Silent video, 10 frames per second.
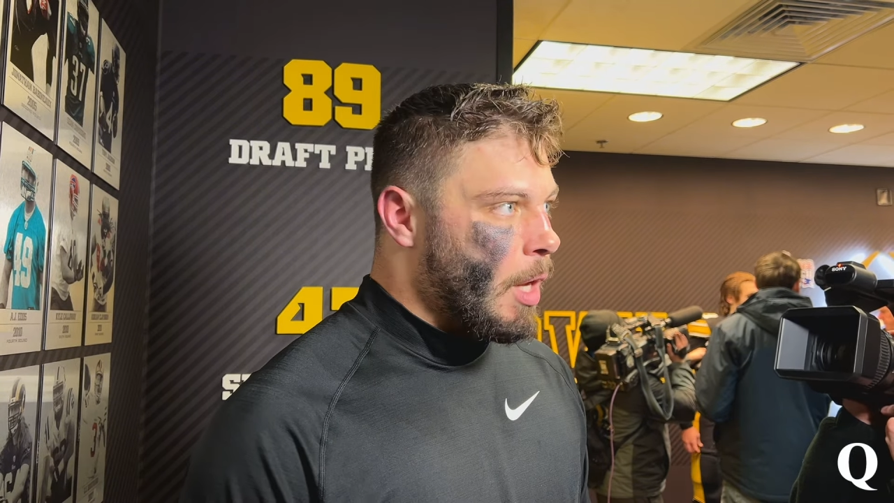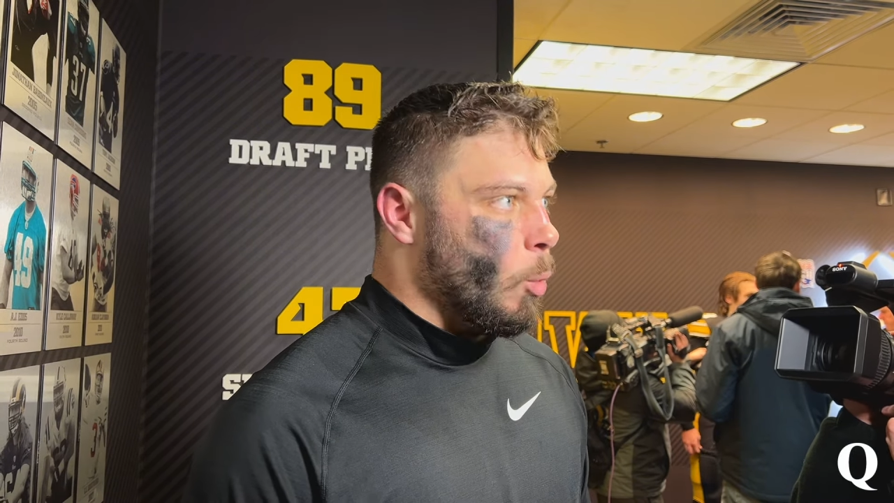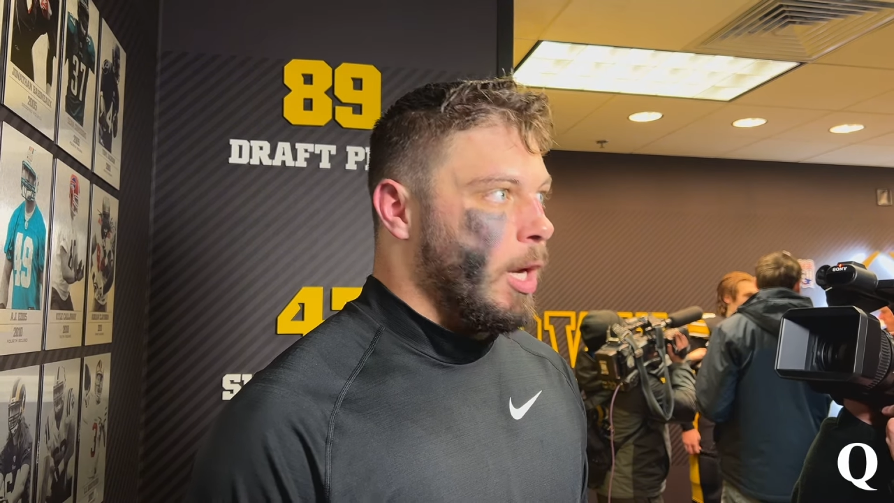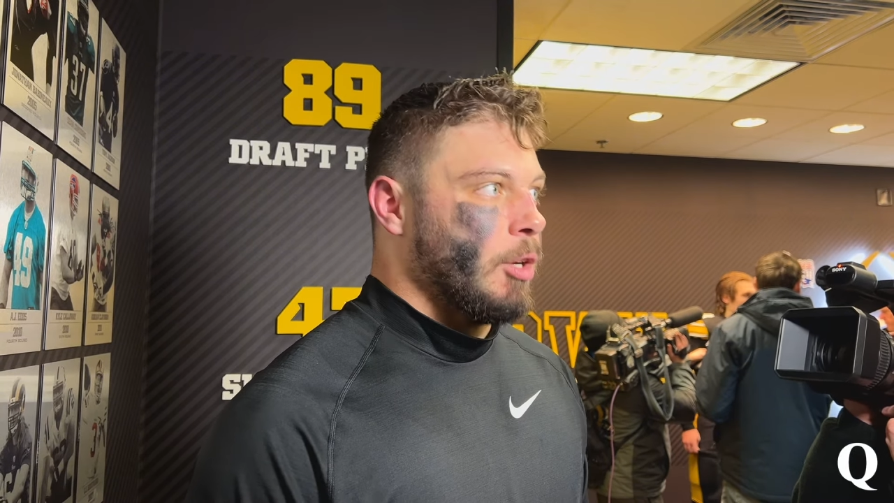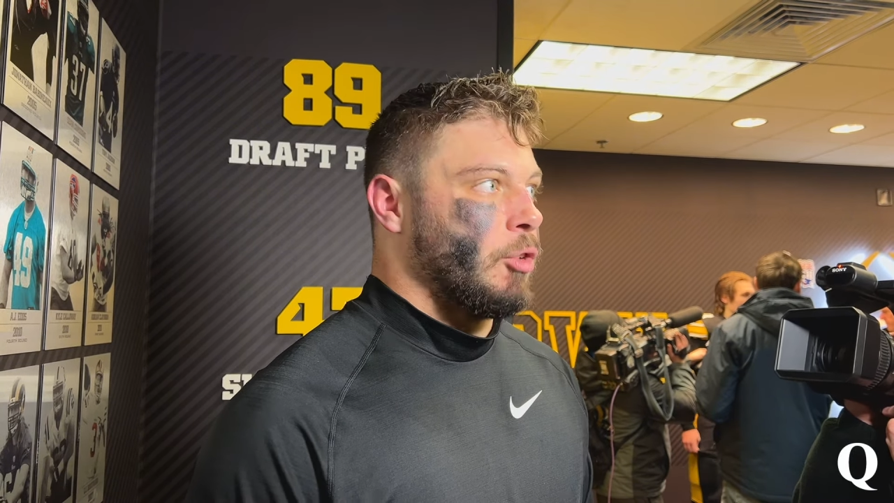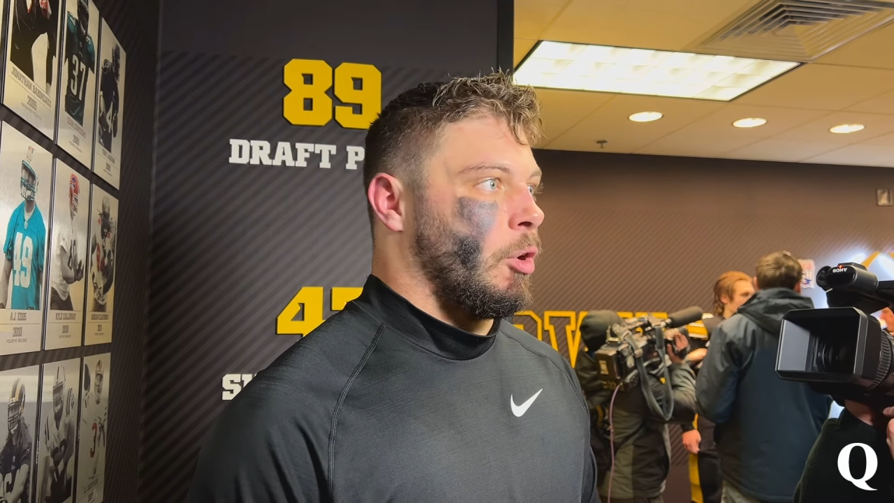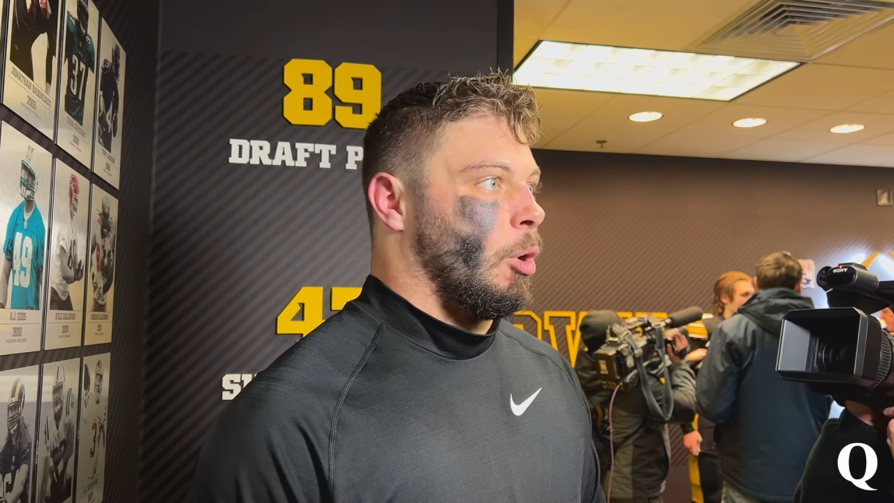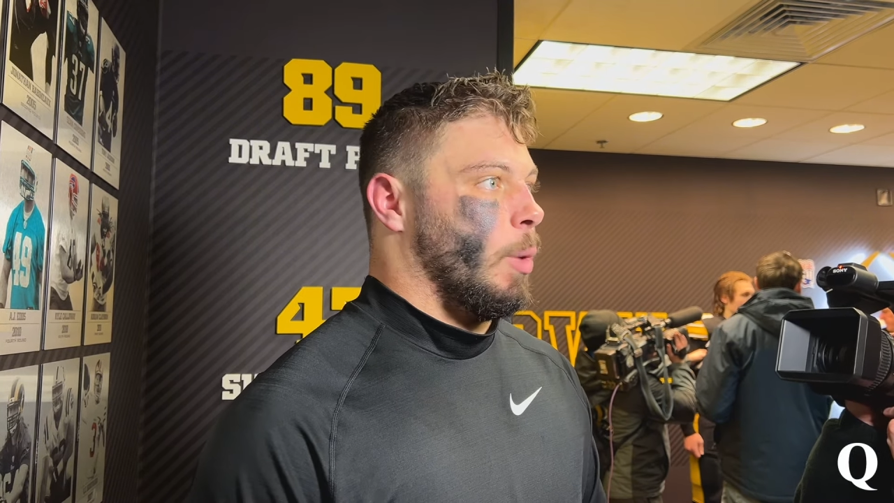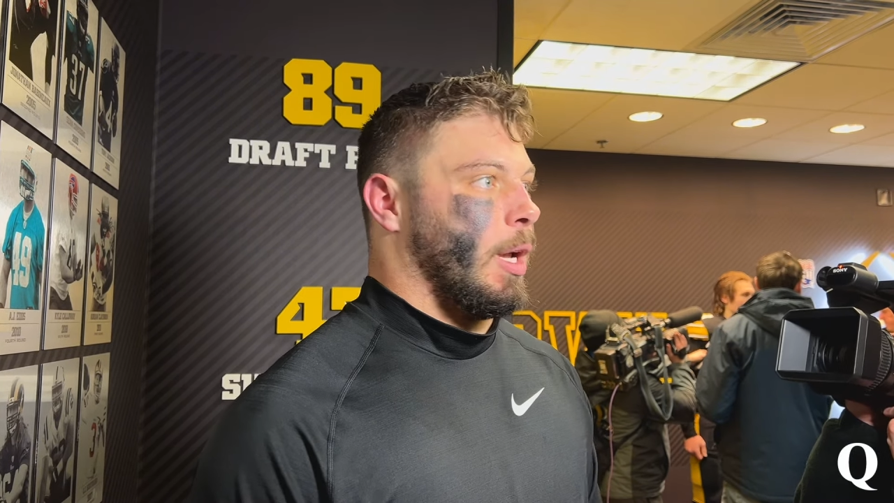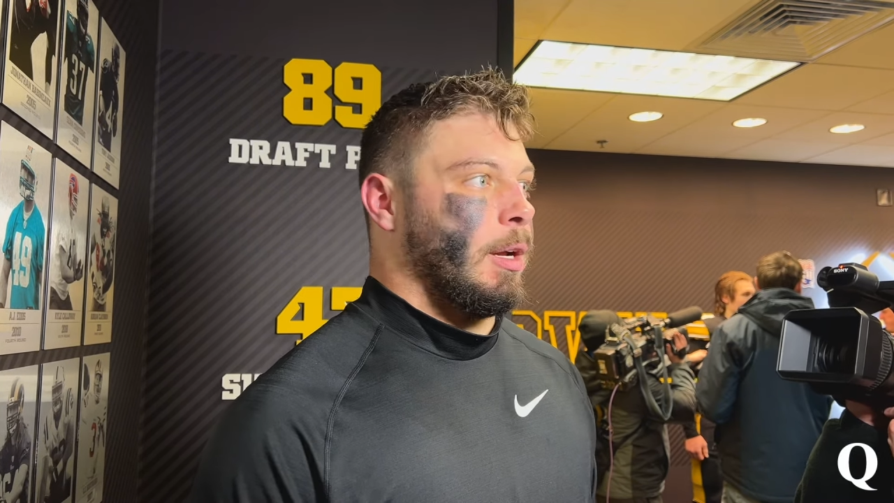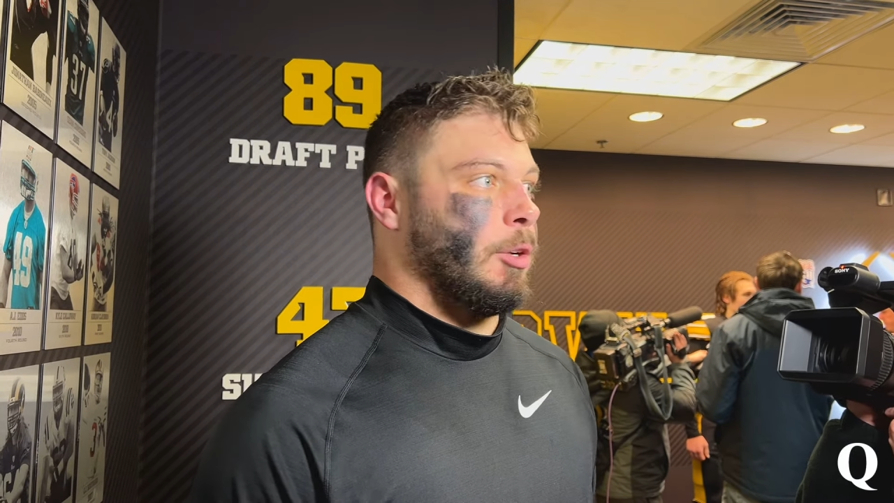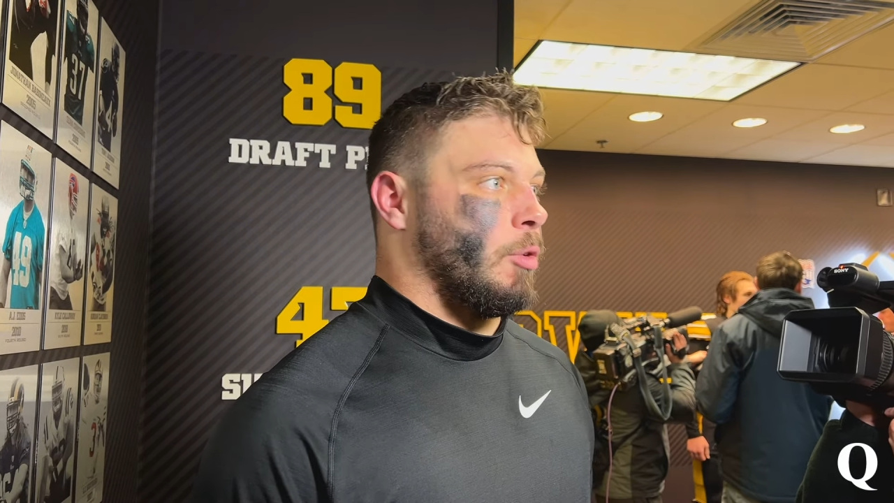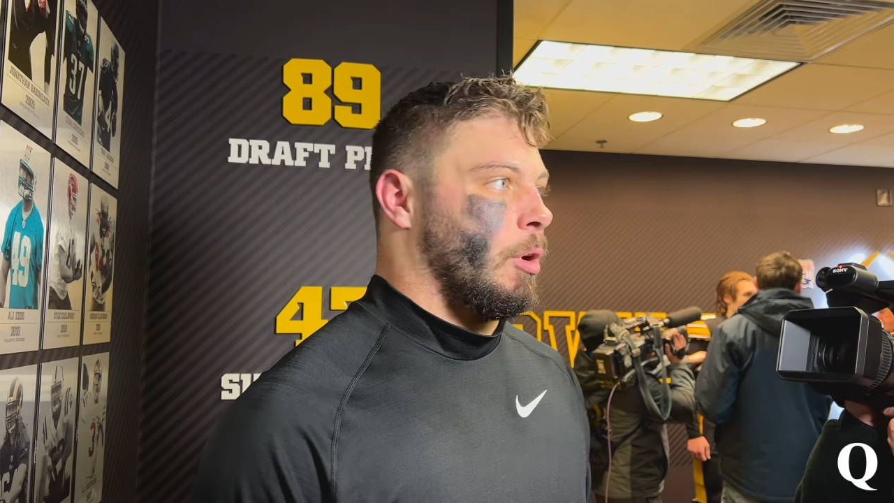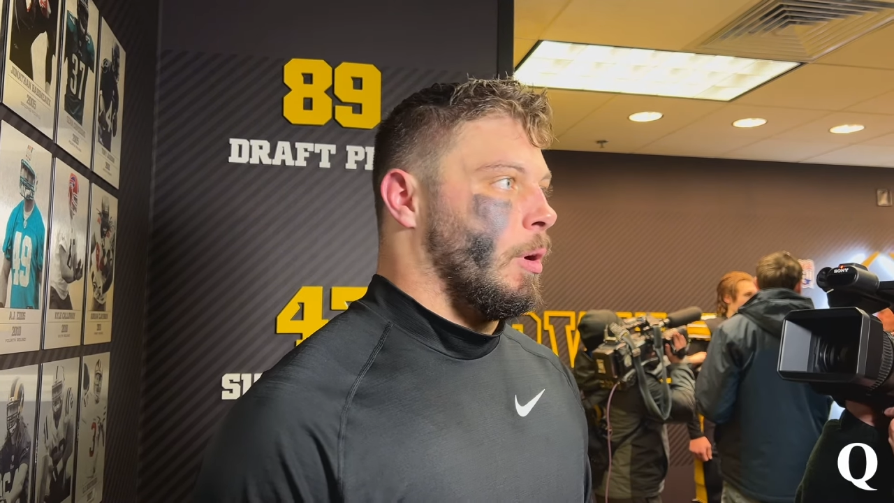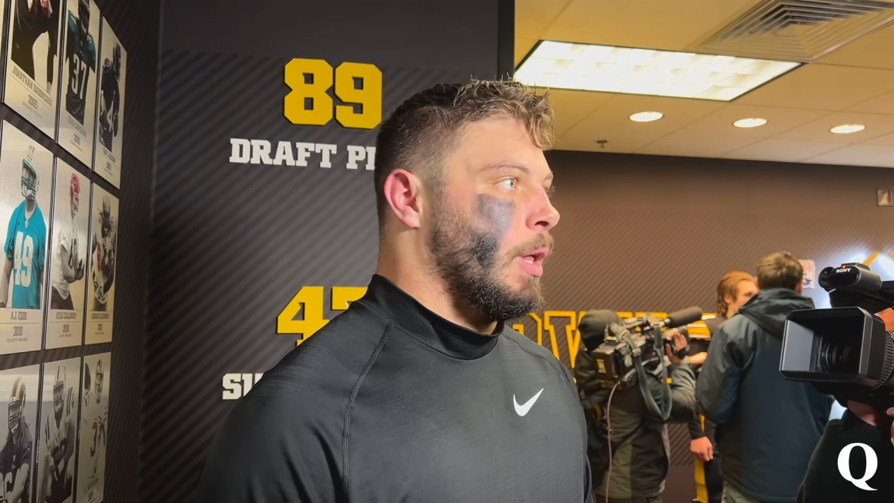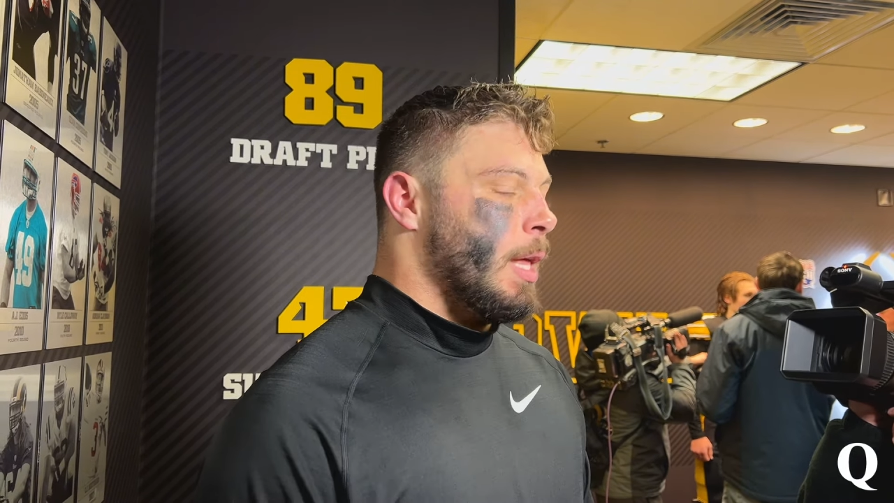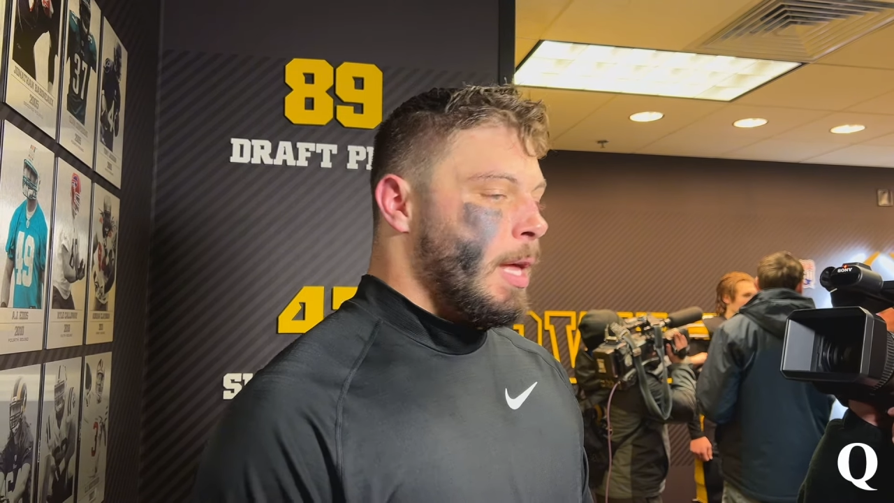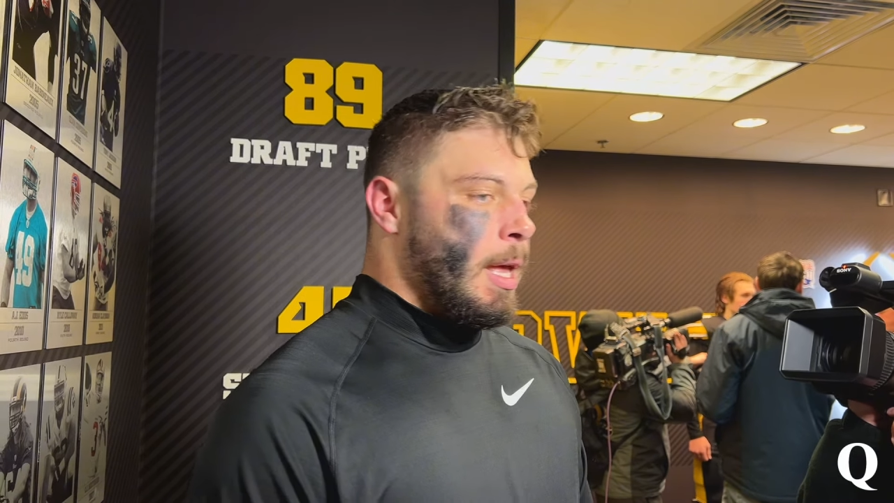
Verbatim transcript: we control. We can control